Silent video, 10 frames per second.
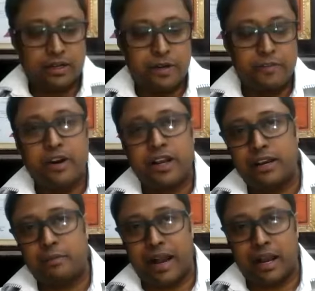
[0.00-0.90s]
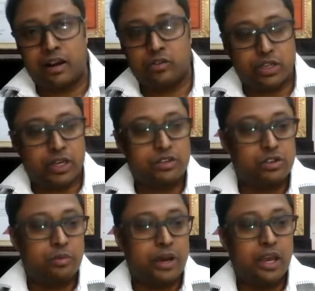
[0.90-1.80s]
different kind of background, Tina.
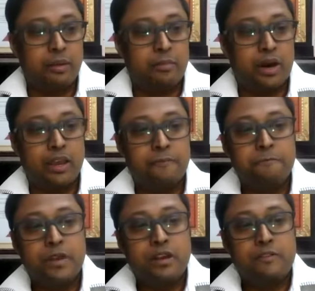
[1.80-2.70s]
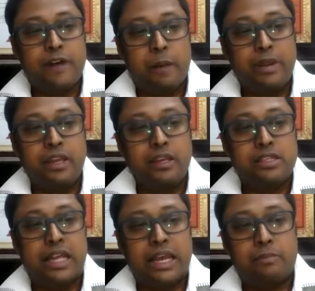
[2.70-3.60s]
So my family
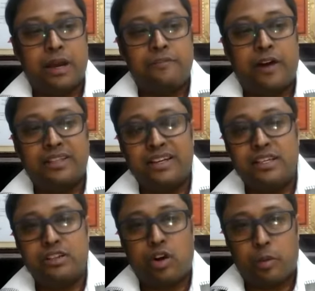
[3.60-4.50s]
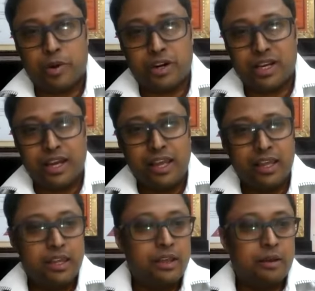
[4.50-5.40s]
is like, my father, he's a corporate guy.
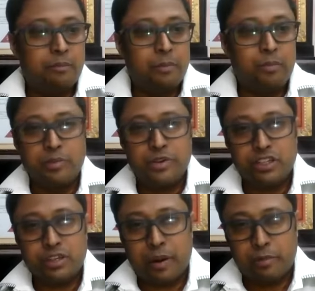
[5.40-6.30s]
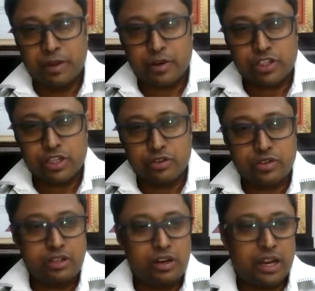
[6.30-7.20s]
My mom, she's a public
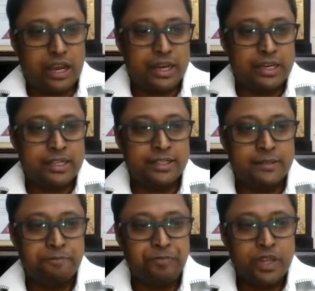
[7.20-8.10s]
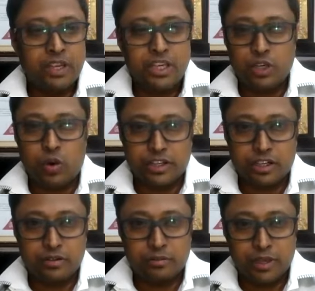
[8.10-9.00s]
prosecutor, and she
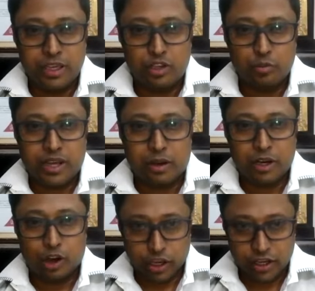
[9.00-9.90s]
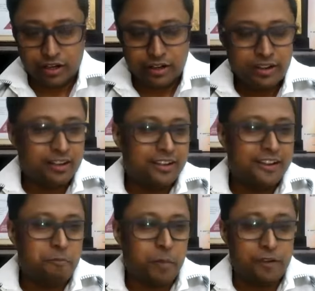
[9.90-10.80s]
wanted me to become a lawyer.
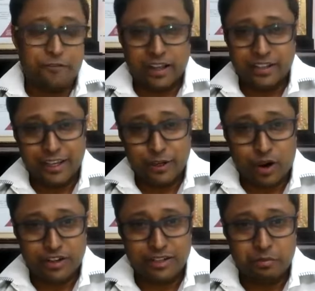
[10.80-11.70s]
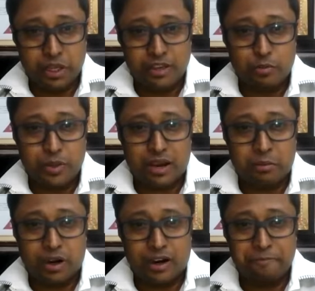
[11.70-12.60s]
My father, he wanted me to
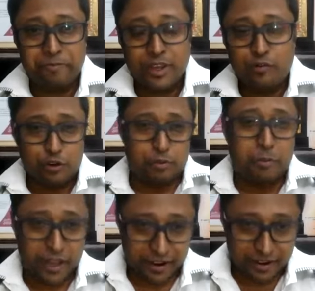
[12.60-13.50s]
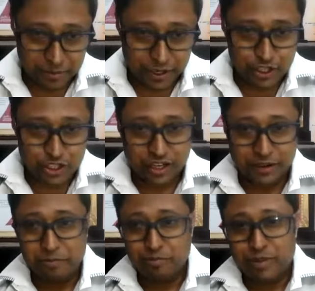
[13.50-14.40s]
become a football player because
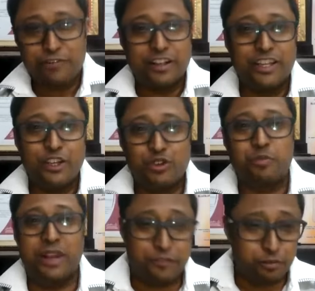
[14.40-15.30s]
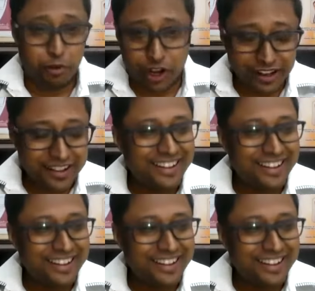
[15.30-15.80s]
my father used to play football,